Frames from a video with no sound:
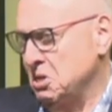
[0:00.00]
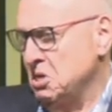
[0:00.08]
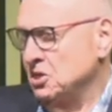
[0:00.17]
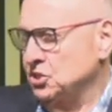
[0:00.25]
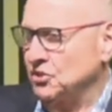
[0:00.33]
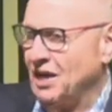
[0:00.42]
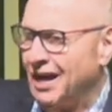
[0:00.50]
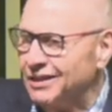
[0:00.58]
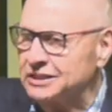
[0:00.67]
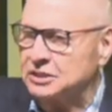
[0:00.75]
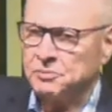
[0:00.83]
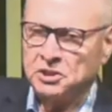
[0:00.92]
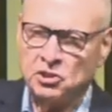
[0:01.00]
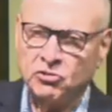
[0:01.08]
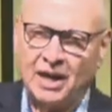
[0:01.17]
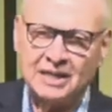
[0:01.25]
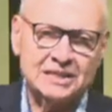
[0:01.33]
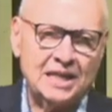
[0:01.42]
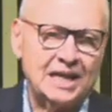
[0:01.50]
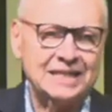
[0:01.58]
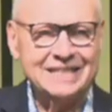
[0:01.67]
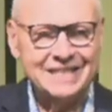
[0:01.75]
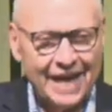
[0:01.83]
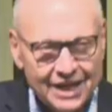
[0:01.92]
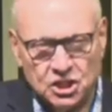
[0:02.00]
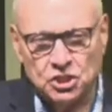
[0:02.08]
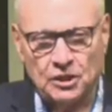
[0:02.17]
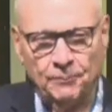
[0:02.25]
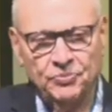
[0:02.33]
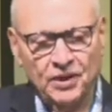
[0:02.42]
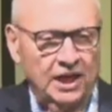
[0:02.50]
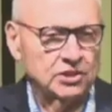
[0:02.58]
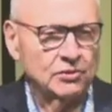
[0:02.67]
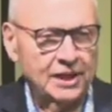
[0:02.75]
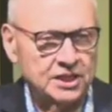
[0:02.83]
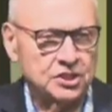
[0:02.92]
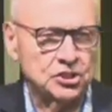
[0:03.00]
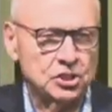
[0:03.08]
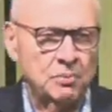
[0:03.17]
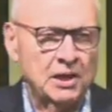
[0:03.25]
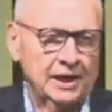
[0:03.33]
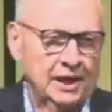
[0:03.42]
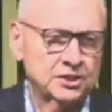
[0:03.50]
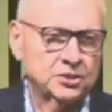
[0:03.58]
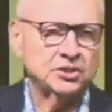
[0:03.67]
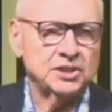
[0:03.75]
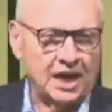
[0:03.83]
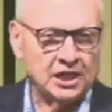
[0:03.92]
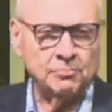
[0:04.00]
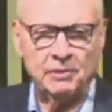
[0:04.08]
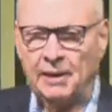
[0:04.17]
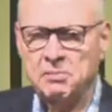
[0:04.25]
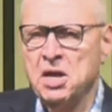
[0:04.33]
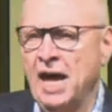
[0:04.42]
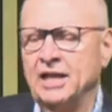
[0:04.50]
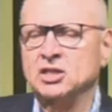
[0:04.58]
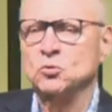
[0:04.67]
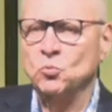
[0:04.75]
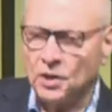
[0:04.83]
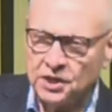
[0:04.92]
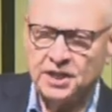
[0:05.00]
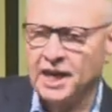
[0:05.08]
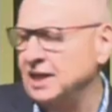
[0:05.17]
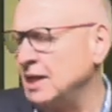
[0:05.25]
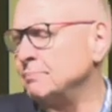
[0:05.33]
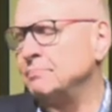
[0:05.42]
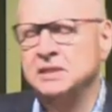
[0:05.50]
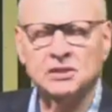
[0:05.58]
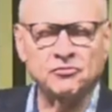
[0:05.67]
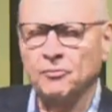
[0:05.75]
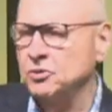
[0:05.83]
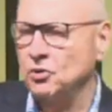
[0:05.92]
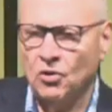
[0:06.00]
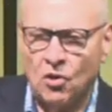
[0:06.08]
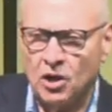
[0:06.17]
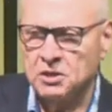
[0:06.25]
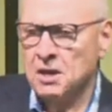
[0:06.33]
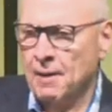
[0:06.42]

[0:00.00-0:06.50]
So the ultimate Christ-like nature in relationship is to take the blame and to want to take it and mean it from your heart,